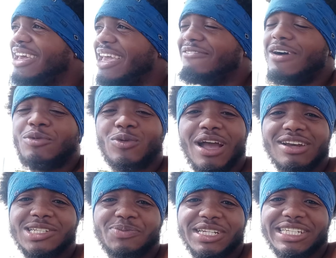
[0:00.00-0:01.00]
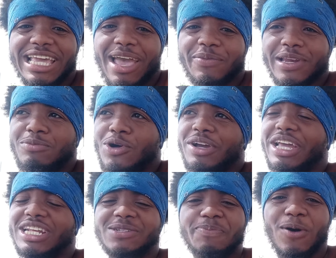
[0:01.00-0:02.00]
if I'm around this bitch capping, I'm gonna
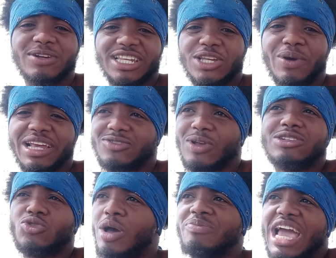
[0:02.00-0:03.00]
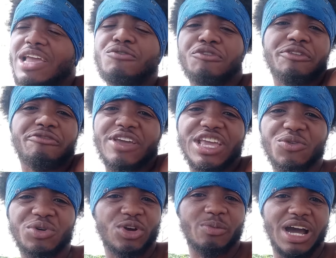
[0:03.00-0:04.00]
get exposed anyways. So that's why I'm not even finna fake
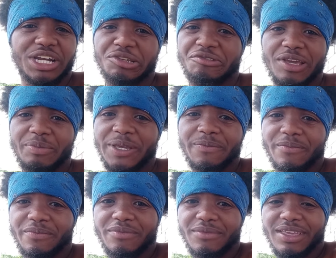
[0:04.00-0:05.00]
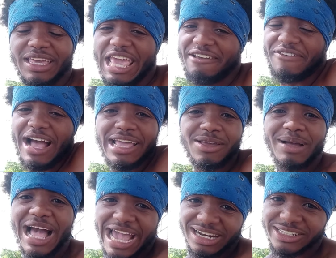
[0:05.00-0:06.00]
it with nobody. You feel me? If I am
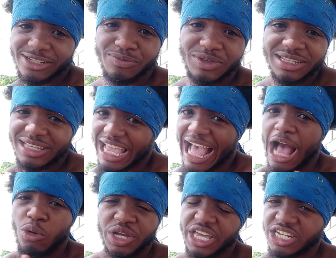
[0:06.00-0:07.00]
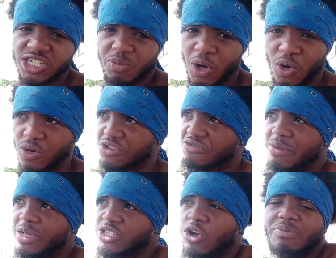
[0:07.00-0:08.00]
hiding something, I will get exposed. You
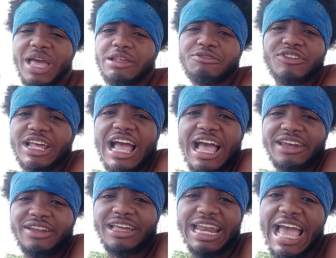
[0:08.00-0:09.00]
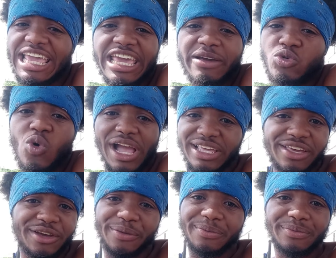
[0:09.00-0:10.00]
feel me? So I'm not even finna hide nothing. I am who I
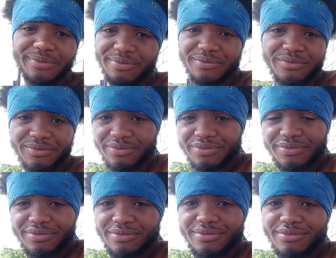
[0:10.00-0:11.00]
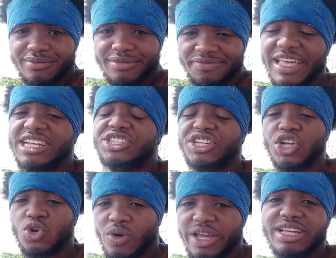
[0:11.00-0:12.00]
am. That shit
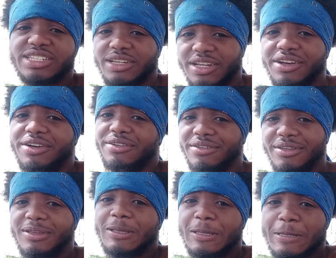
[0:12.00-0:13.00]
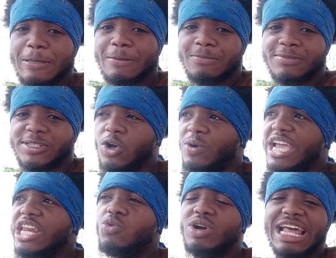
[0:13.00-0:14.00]
crazy, cuz. So
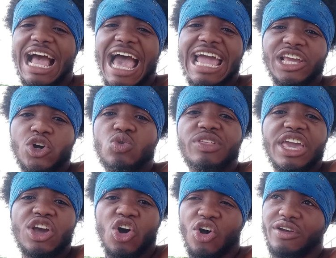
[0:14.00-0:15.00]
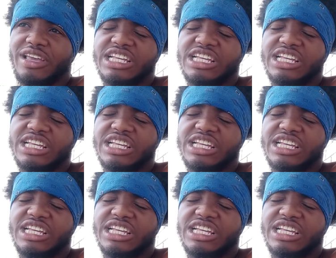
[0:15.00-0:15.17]
anyone hiding who they are